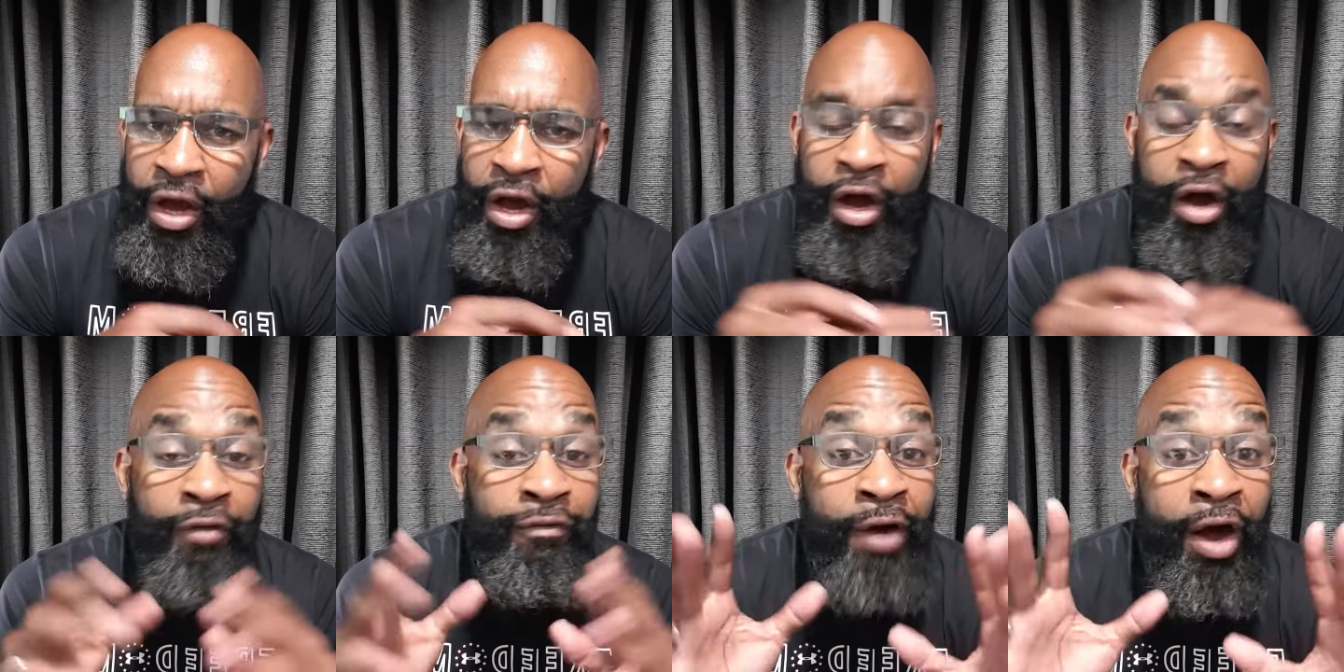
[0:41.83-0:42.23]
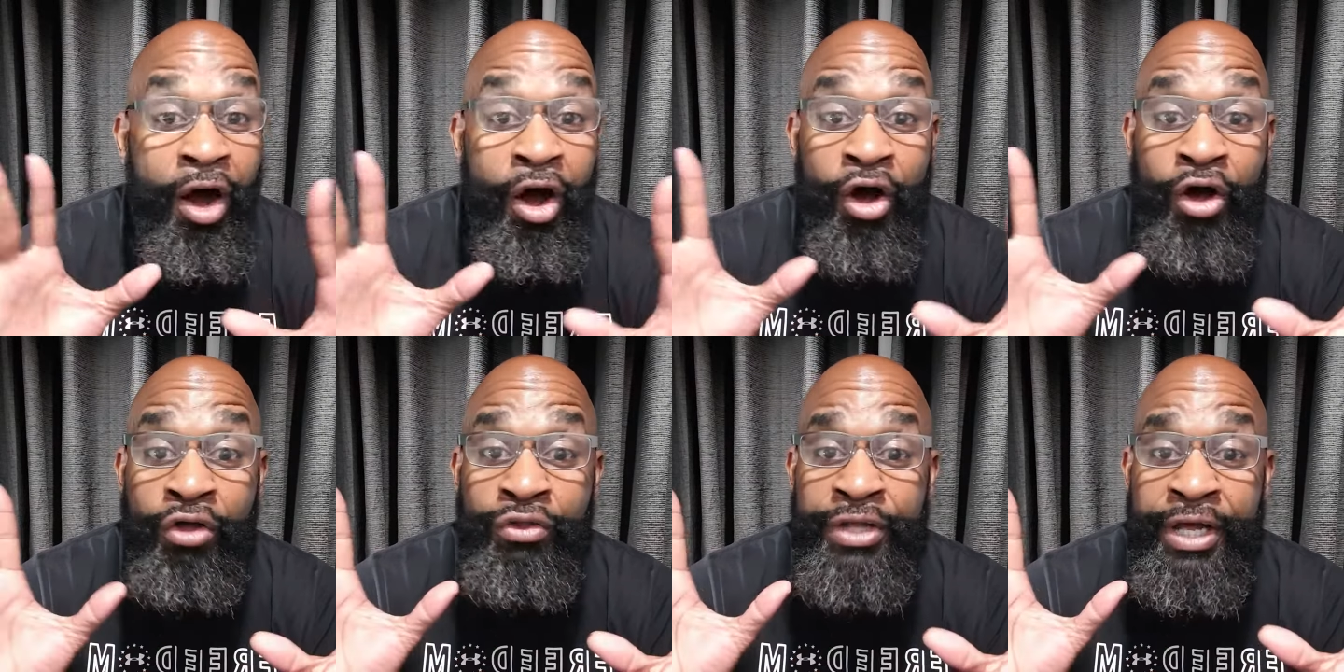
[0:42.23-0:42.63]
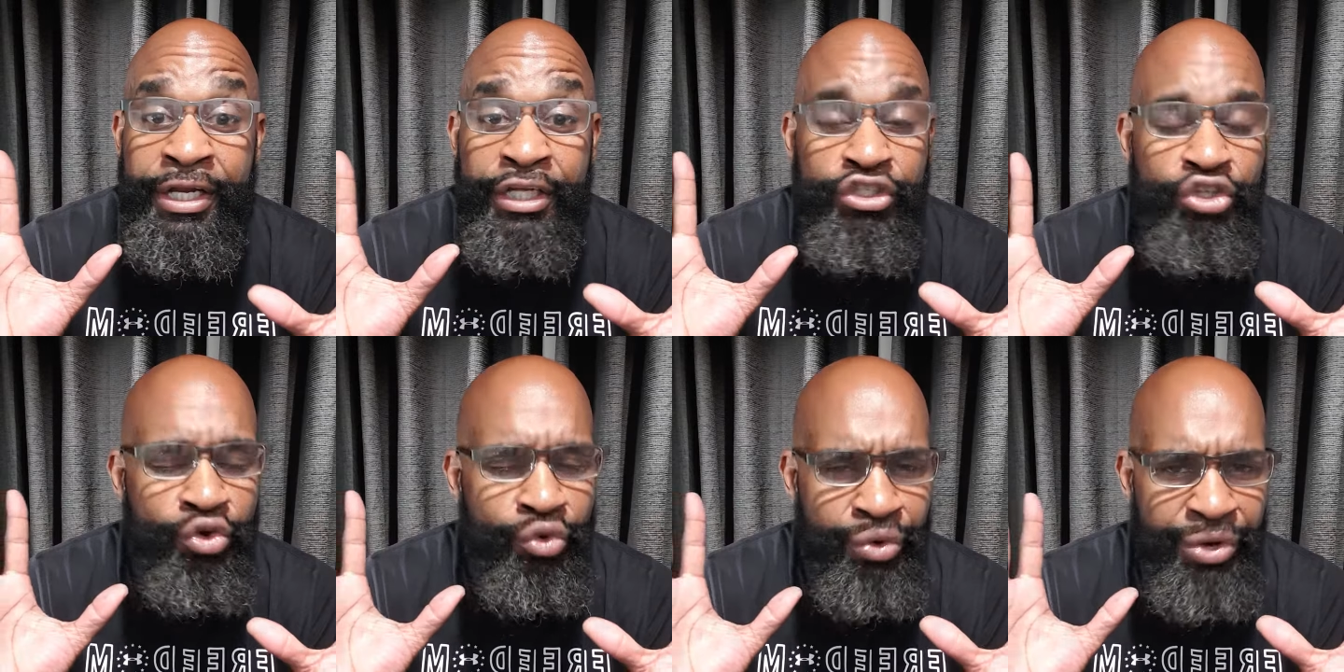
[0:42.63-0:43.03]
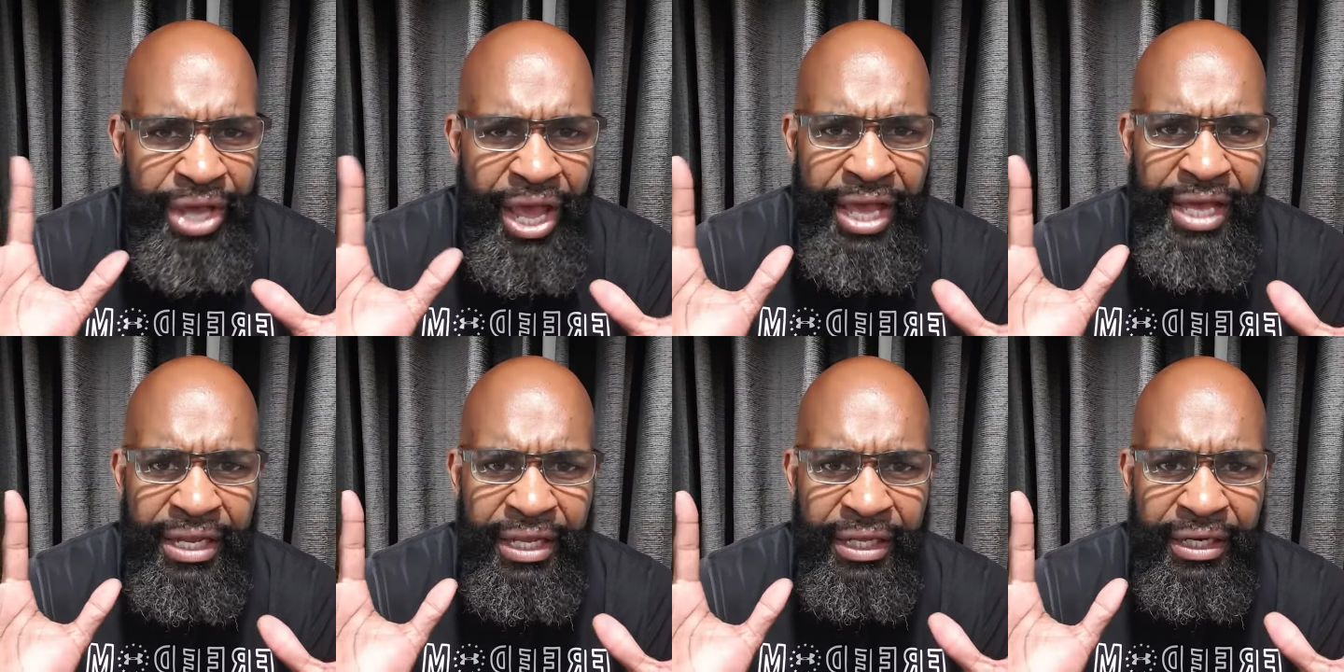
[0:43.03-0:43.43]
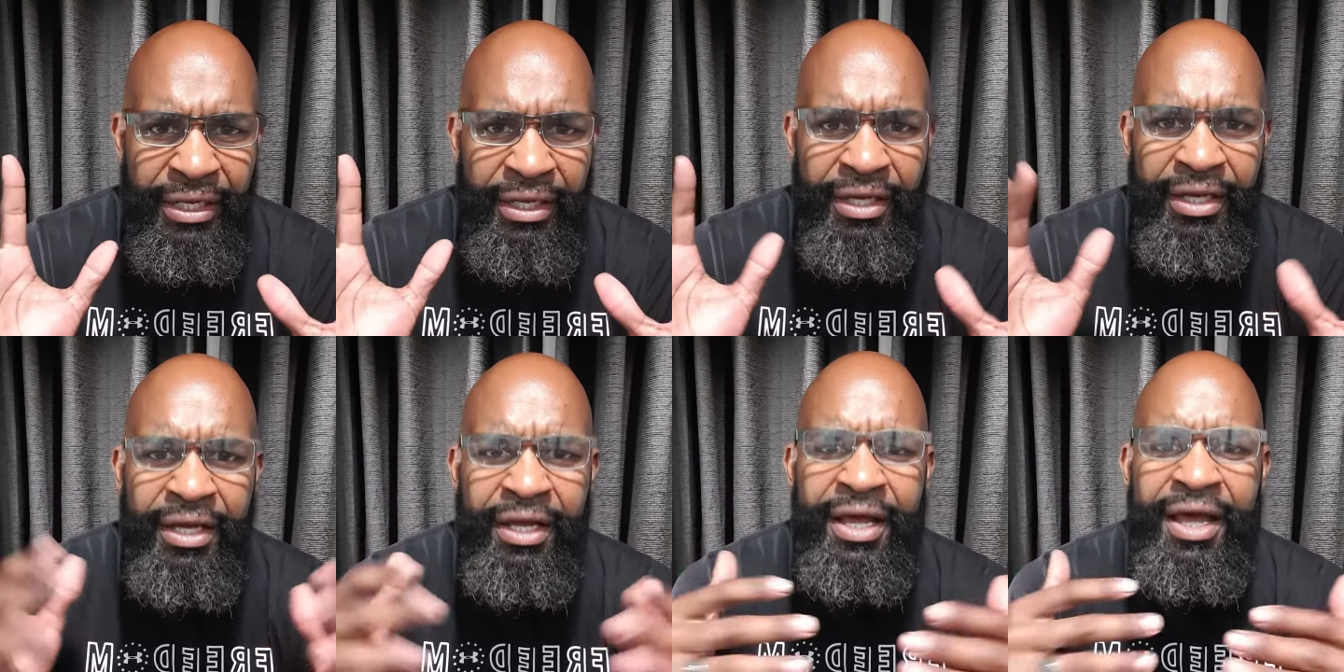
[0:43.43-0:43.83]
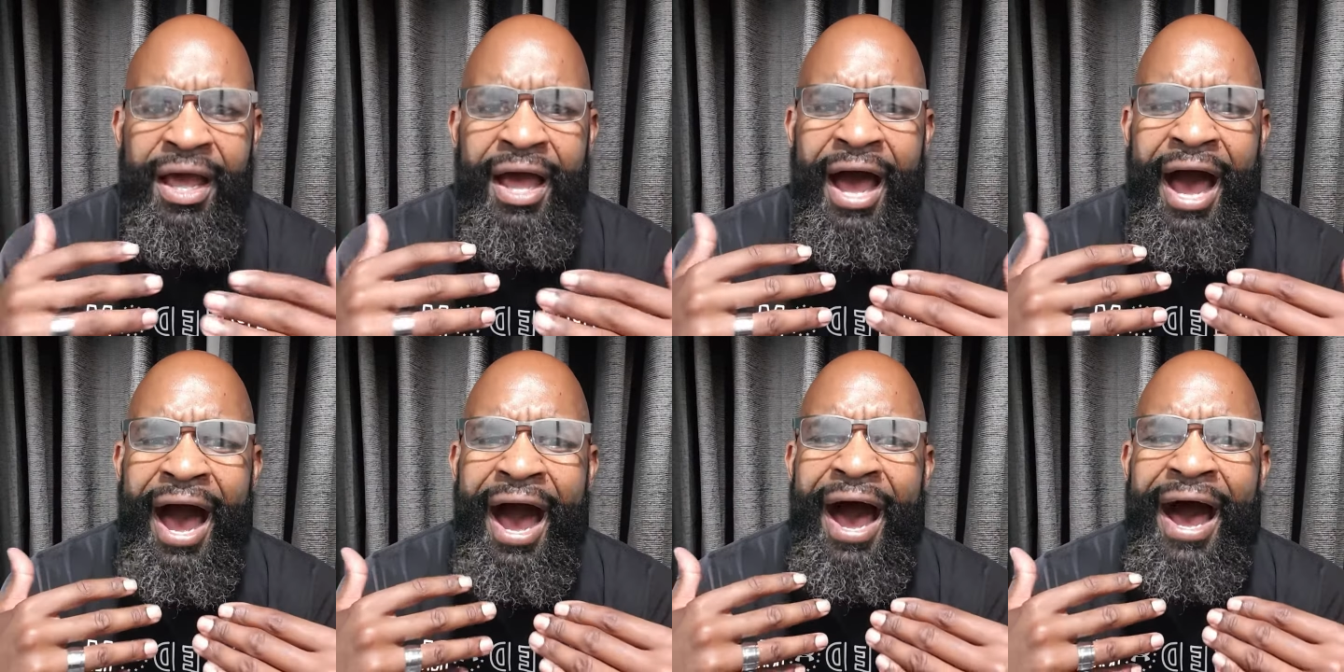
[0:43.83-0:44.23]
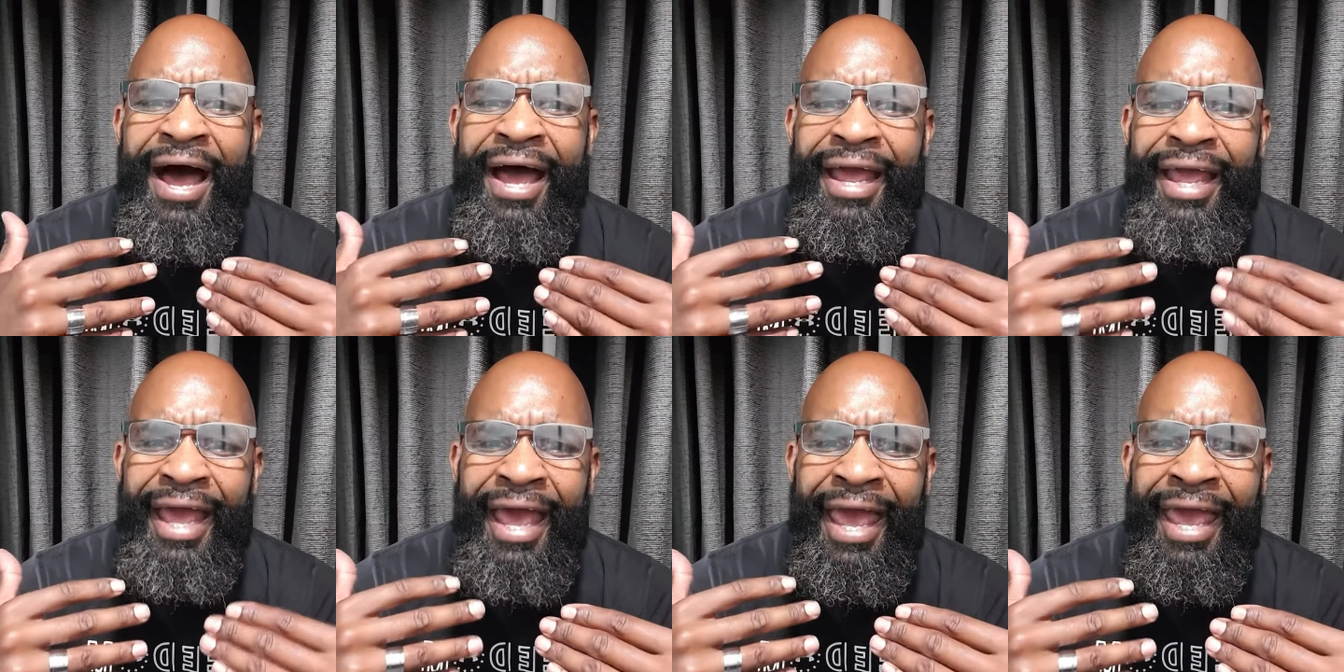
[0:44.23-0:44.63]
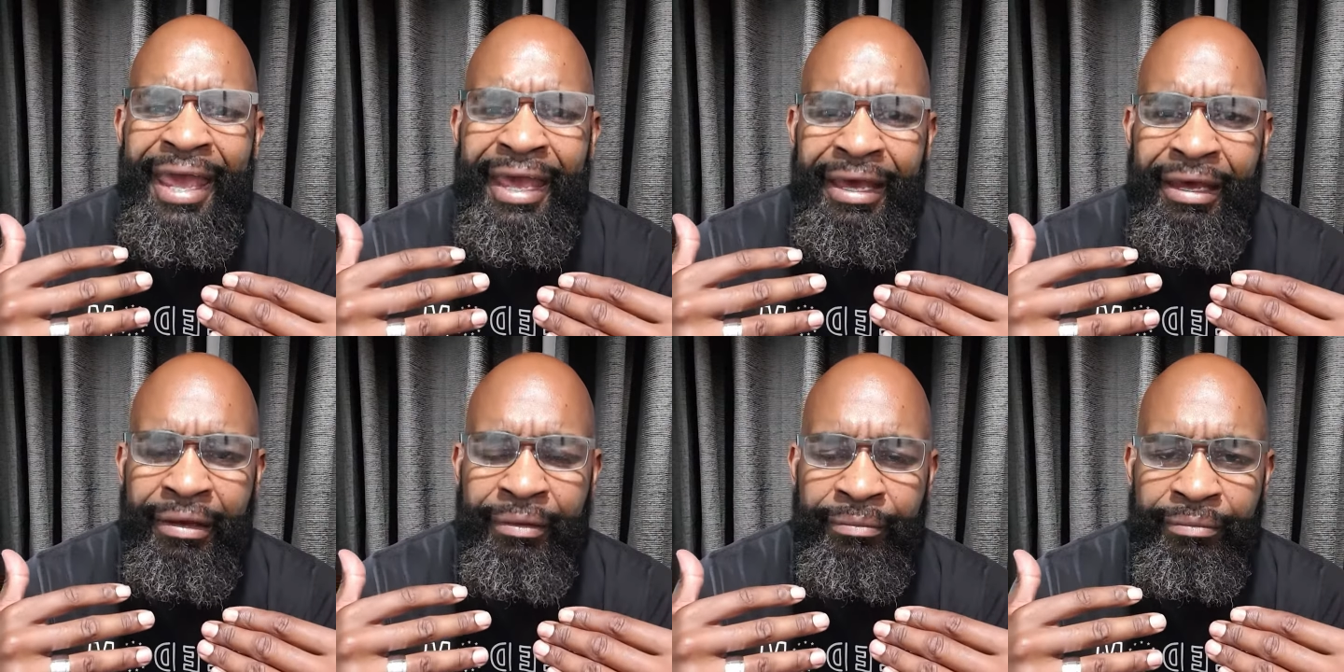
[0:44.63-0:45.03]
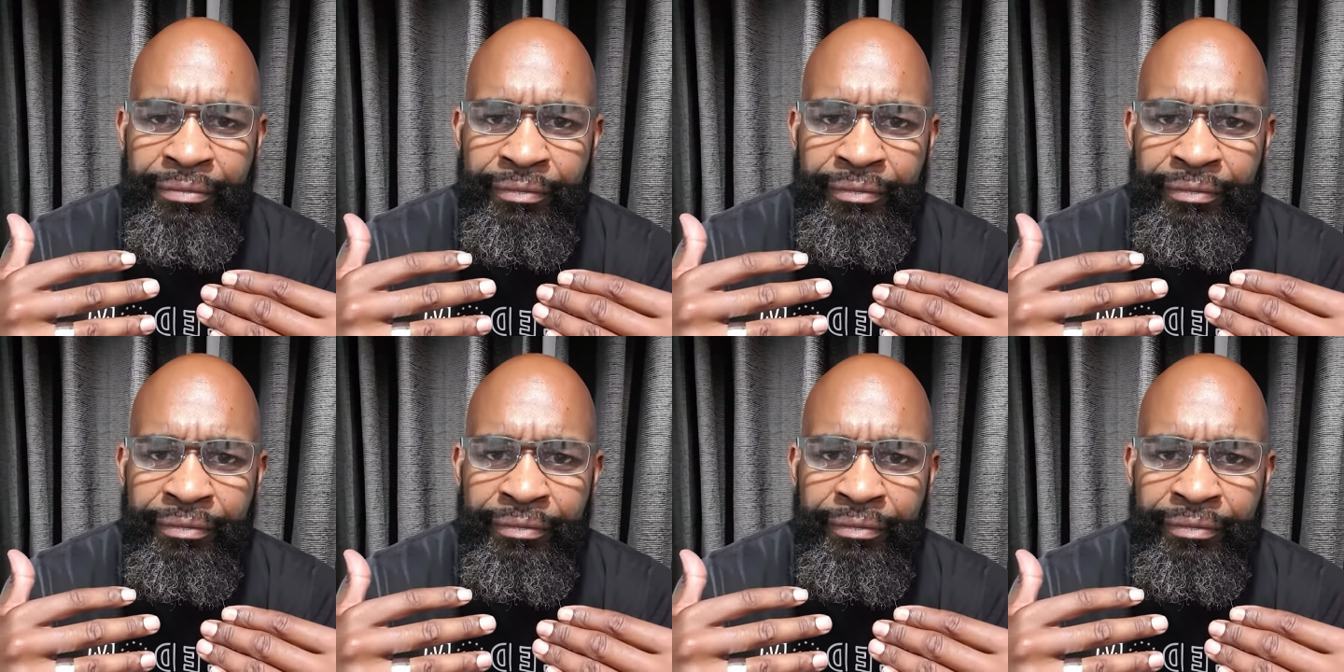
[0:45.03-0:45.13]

Of all that is created, I am.